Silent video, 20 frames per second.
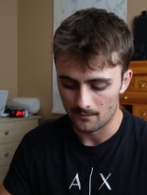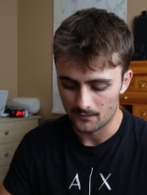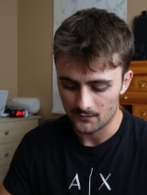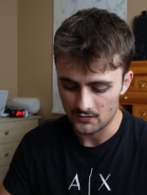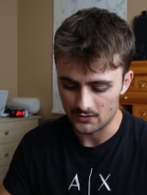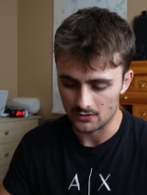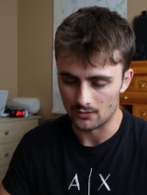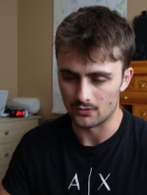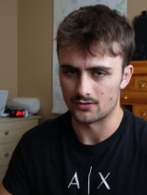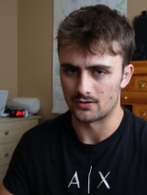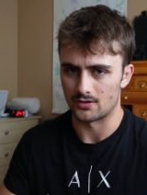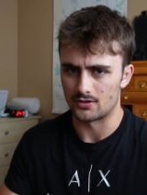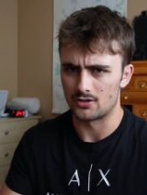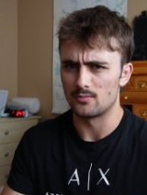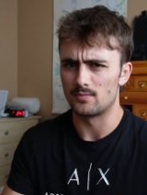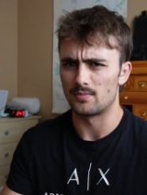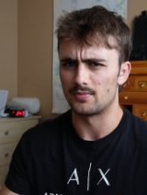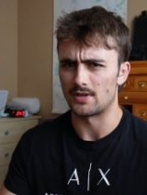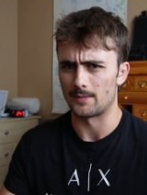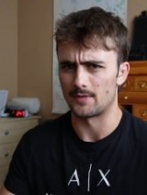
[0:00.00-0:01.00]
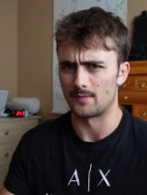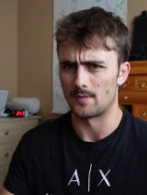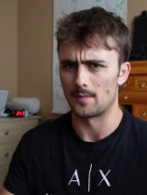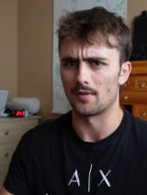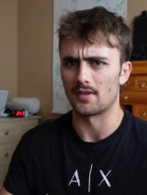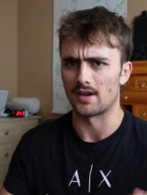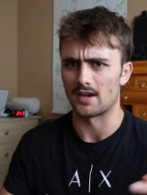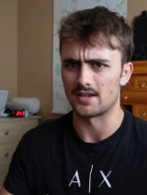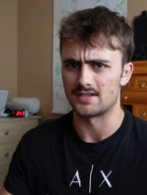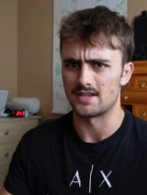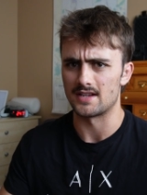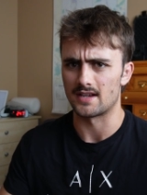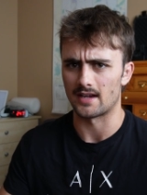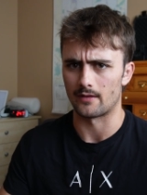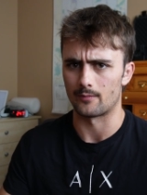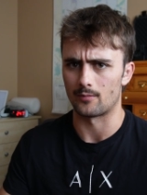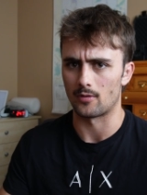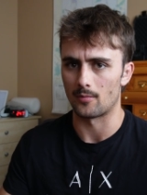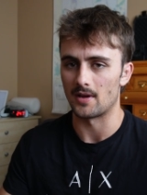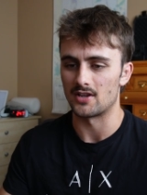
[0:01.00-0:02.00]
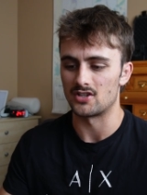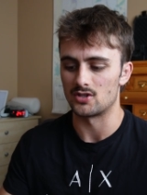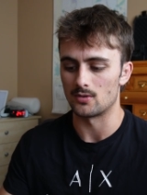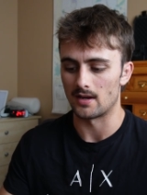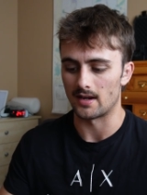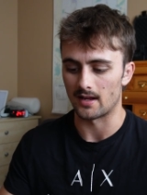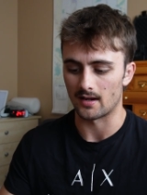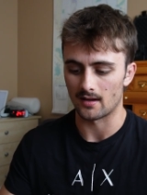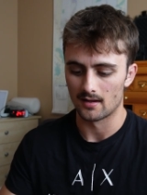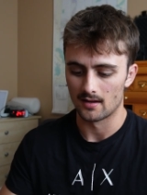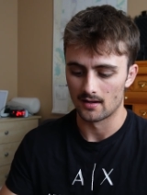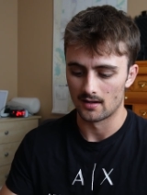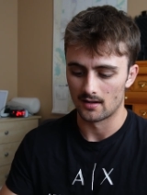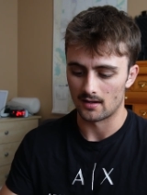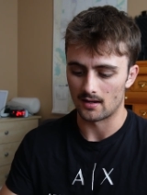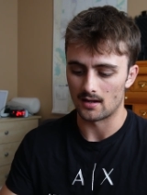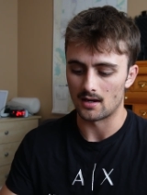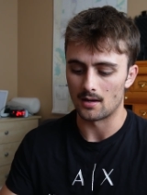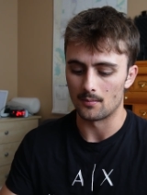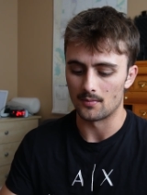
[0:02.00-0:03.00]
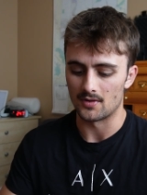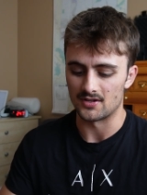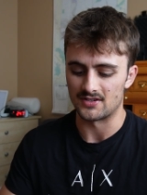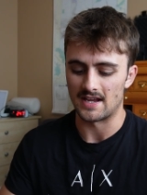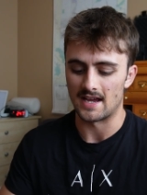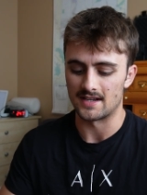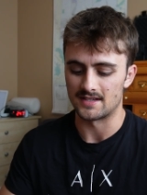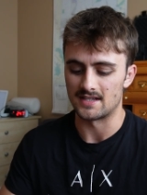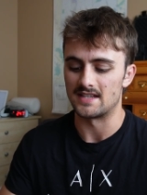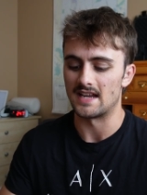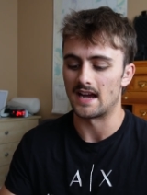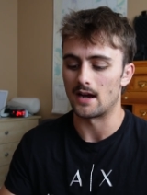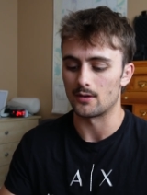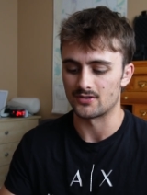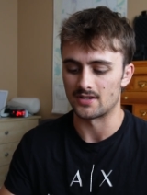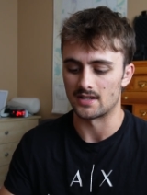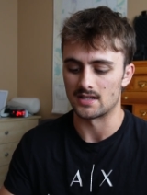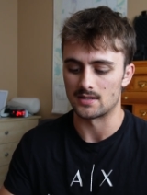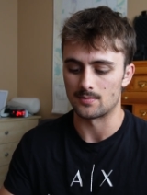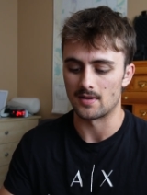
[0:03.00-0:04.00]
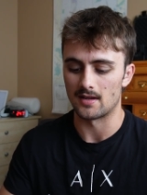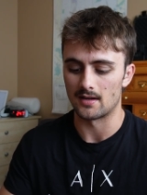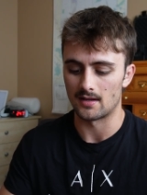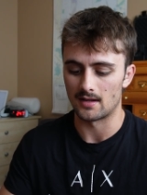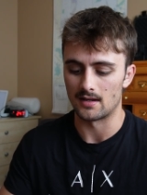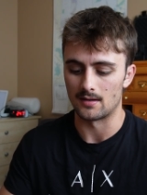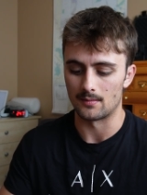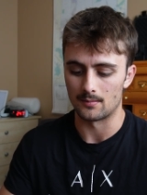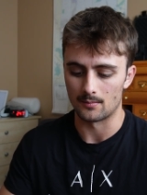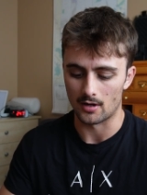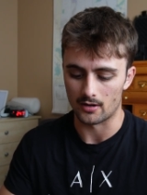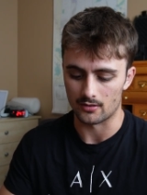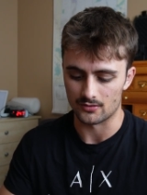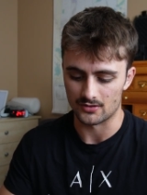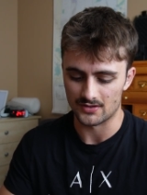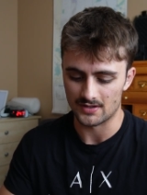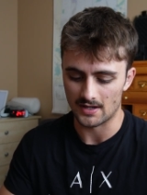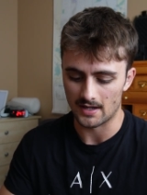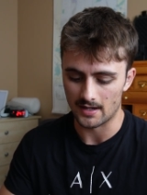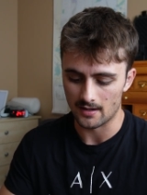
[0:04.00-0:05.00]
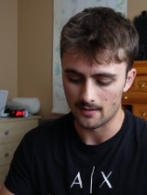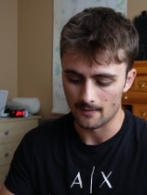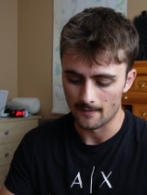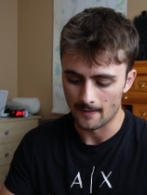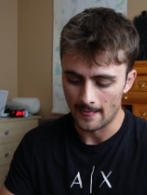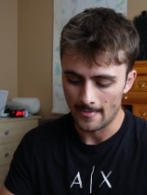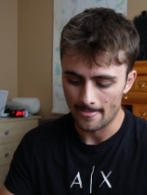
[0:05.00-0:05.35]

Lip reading: So those are the two types of people that I see kind of perpetuating this anti-Tao sentiment in modern society.